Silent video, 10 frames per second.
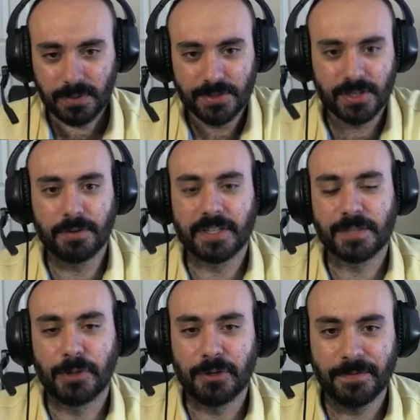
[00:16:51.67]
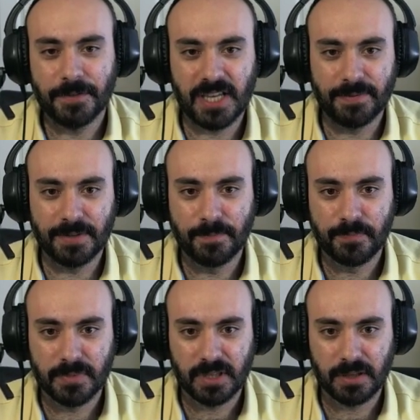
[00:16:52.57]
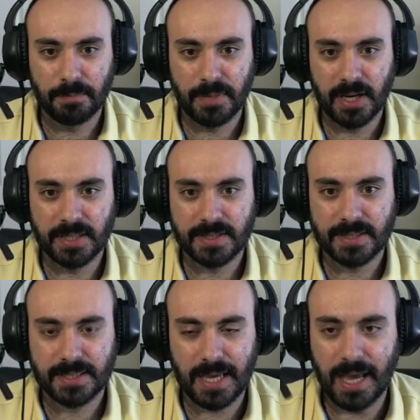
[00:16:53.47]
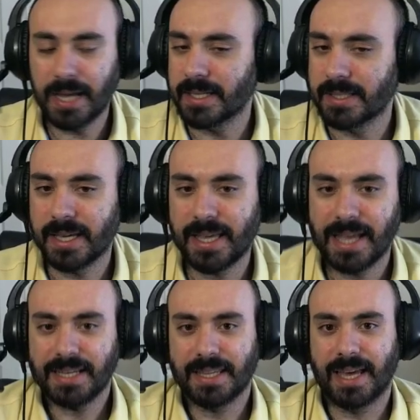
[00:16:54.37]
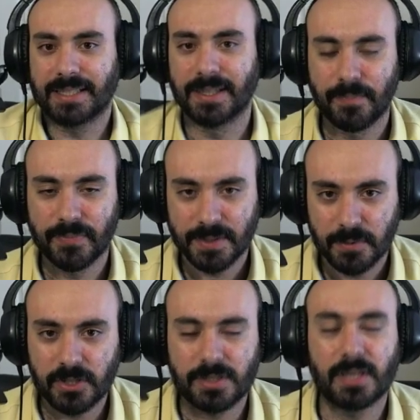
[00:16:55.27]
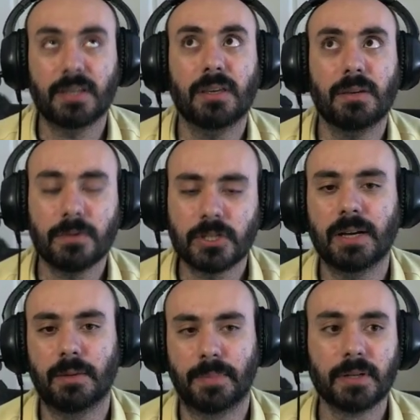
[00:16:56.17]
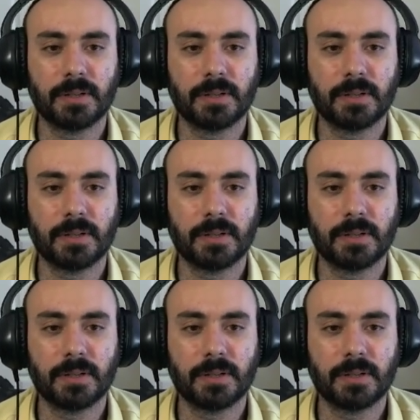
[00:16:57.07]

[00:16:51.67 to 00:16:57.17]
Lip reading: So it exploded for 7, but I didn't take any of that, which is a huge help.